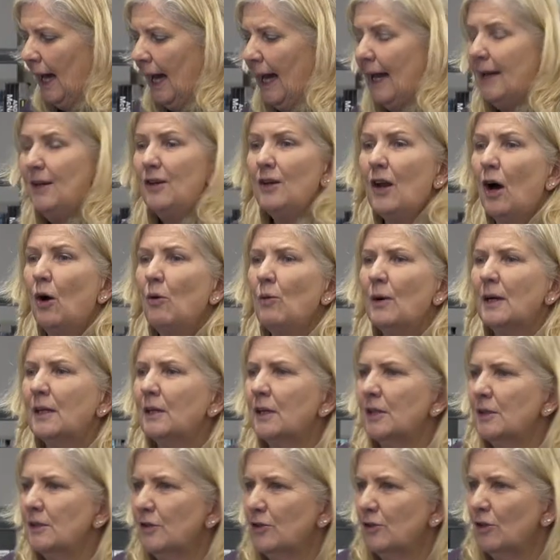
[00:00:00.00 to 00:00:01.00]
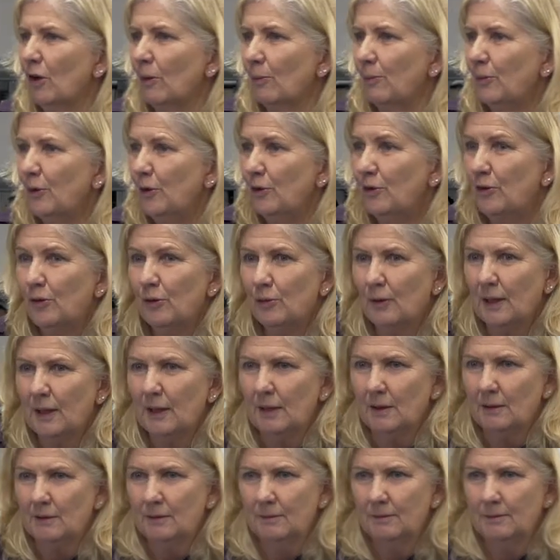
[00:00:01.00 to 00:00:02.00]
And no one can stop you doing
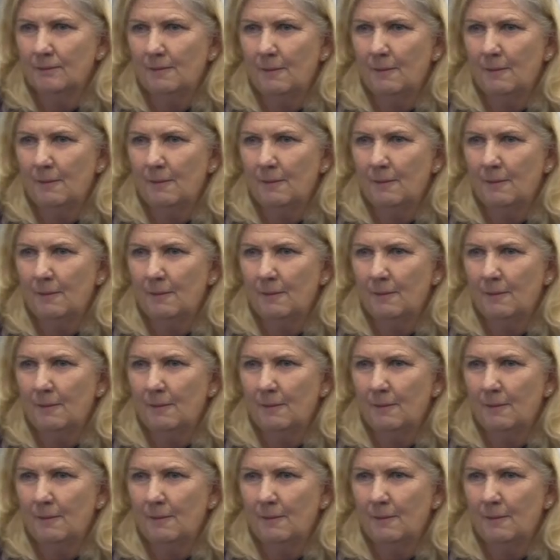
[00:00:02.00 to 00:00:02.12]
it.